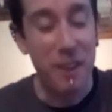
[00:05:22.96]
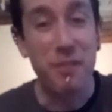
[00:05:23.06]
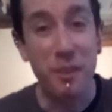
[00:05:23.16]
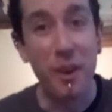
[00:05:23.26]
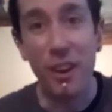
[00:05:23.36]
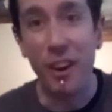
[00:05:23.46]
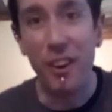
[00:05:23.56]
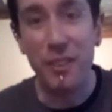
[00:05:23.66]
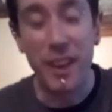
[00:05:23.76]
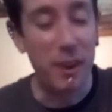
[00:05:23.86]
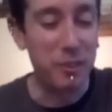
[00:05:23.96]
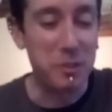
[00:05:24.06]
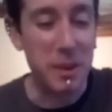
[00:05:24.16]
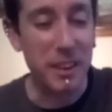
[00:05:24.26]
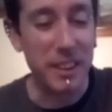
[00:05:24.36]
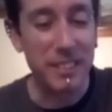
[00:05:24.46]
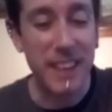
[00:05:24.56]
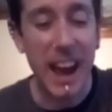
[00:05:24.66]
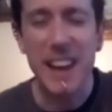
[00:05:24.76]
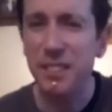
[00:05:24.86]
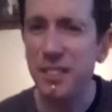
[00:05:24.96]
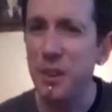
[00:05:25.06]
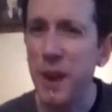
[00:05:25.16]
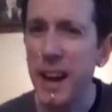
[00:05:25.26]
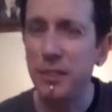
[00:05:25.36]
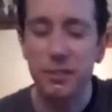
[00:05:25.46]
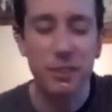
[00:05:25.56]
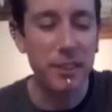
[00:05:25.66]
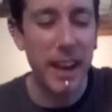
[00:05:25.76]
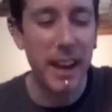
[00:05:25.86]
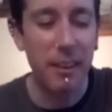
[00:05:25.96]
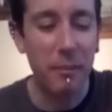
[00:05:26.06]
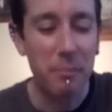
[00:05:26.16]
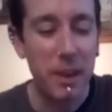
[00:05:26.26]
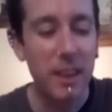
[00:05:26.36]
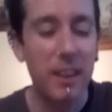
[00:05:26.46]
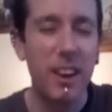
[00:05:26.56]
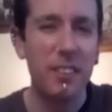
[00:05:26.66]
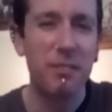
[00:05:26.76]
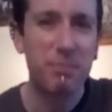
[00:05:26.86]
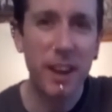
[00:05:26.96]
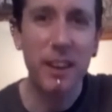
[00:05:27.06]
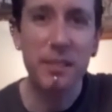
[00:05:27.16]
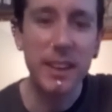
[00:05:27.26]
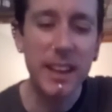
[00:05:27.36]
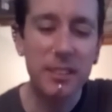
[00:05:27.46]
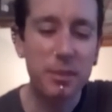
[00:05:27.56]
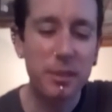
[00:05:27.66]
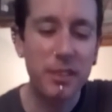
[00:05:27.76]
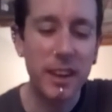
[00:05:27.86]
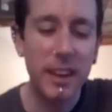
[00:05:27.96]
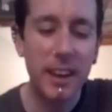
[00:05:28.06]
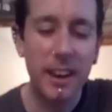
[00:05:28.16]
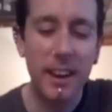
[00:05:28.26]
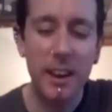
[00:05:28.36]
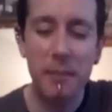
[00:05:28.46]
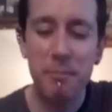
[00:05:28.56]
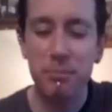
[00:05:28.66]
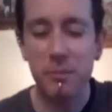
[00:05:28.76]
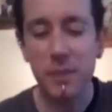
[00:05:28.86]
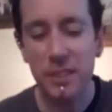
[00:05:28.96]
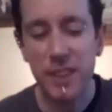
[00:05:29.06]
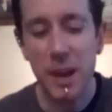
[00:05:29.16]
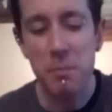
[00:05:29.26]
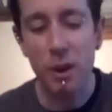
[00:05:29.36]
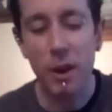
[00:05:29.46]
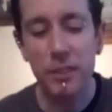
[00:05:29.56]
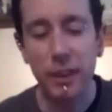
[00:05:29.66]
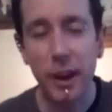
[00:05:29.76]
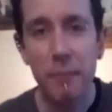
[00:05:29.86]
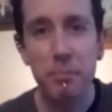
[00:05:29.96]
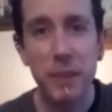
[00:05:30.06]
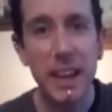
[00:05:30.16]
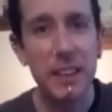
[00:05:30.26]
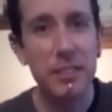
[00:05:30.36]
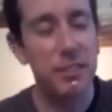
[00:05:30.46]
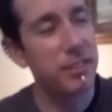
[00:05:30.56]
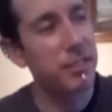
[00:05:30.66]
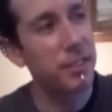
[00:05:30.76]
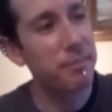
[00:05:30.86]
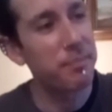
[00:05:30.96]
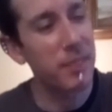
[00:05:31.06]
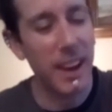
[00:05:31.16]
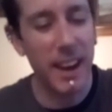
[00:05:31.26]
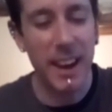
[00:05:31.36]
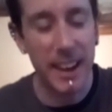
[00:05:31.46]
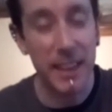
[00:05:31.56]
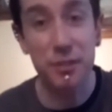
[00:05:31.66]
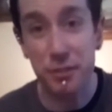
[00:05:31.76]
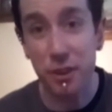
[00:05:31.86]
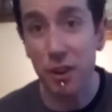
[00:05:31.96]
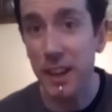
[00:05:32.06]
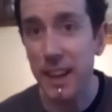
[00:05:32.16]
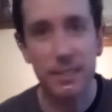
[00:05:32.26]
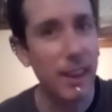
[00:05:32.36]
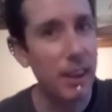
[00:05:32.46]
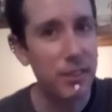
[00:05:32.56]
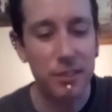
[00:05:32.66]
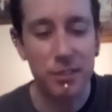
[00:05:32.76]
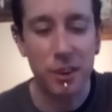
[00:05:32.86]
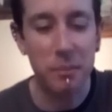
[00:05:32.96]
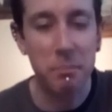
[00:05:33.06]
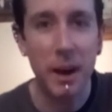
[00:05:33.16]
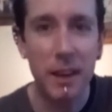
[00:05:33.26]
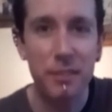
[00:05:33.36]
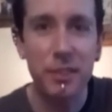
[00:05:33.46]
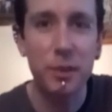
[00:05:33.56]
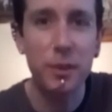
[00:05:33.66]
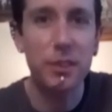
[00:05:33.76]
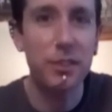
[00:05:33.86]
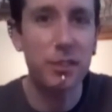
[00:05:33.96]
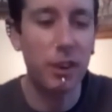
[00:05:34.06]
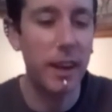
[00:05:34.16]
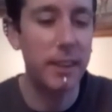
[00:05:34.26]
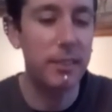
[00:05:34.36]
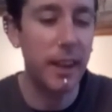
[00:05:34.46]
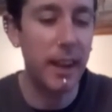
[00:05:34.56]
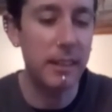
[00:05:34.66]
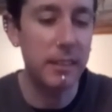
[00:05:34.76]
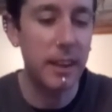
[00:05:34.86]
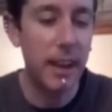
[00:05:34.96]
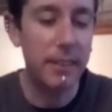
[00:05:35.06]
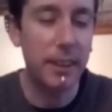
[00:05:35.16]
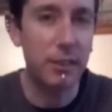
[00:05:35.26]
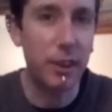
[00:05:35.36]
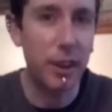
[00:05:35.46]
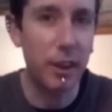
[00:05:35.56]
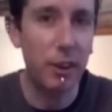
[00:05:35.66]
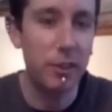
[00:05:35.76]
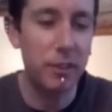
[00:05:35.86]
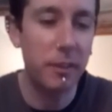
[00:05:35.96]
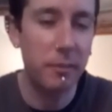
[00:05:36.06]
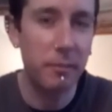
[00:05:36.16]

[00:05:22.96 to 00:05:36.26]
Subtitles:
through a lot of hell, to be honest, and it's still going strong now. The only thing is with the stabiliser, it's strong, it does its job, but if I tilt it to the side, then turn it on,